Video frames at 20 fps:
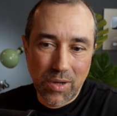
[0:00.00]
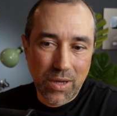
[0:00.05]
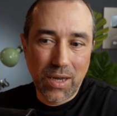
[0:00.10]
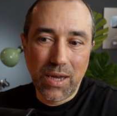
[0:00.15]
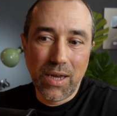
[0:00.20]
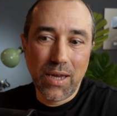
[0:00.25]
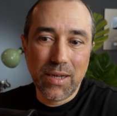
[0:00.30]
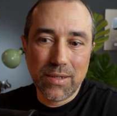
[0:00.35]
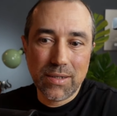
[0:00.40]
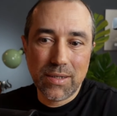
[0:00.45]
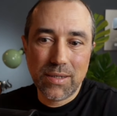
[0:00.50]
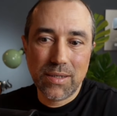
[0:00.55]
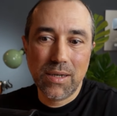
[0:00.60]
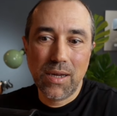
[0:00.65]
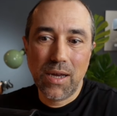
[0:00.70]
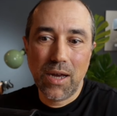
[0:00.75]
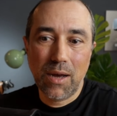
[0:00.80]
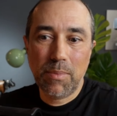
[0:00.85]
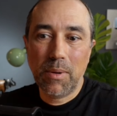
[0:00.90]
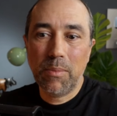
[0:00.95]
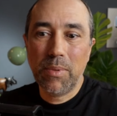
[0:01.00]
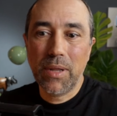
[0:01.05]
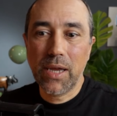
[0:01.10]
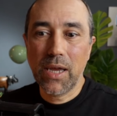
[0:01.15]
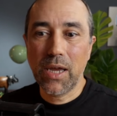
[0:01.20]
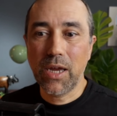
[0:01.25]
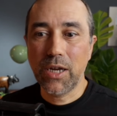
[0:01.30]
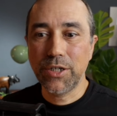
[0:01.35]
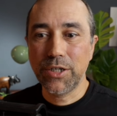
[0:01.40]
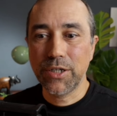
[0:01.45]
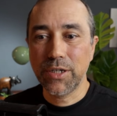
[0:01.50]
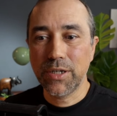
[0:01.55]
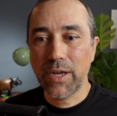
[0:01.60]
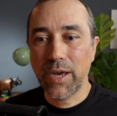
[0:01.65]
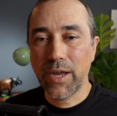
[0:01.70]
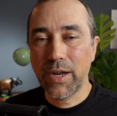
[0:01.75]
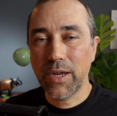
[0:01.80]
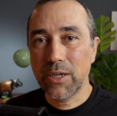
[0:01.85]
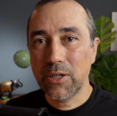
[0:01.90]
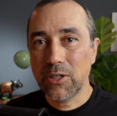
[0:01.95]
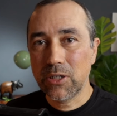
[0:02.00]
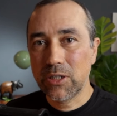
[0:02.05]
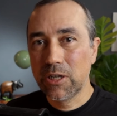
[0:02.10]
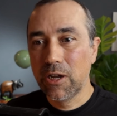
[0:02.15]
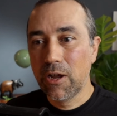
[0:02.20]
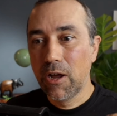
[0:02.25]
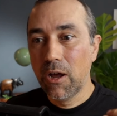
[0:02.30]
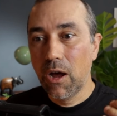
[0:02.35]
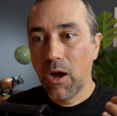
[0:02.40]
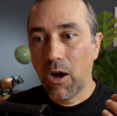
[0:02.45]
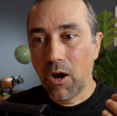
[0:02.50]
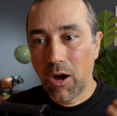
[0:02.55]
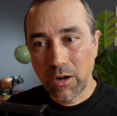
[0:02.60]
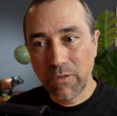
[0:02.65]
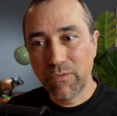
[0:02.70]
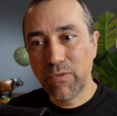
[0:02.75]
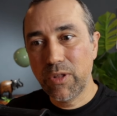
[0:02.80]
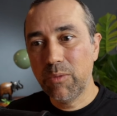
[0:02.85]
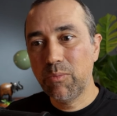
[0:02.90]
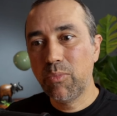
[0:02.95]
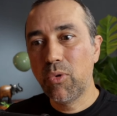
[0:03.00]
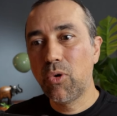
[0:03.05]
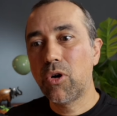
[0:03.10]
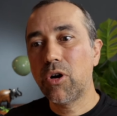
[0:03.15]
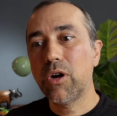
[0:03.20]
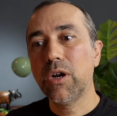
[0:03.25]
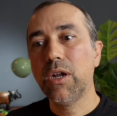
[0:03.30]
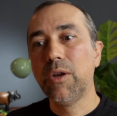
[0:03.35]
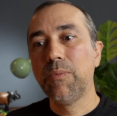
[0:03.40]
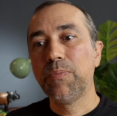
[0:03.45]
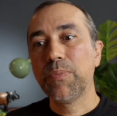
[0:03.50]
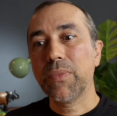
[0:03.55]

it's a publication that is on Flipboard,